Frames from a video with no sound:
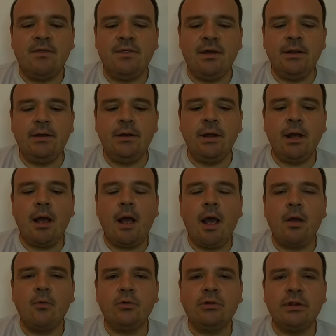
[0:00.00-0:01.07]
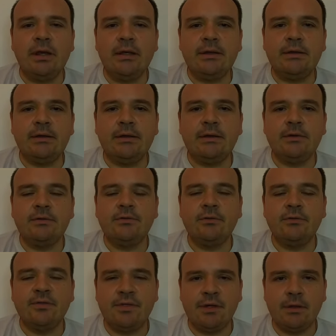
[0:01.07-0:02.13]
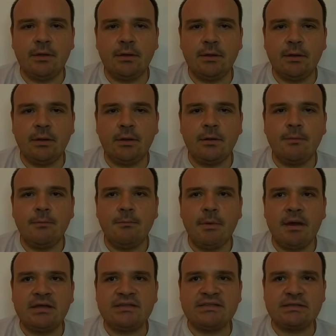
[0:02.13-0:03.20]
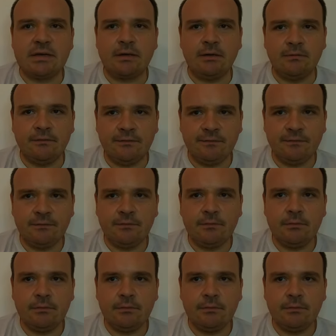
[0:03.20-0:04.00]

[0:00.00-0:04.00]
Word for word: Then I would like to thank myself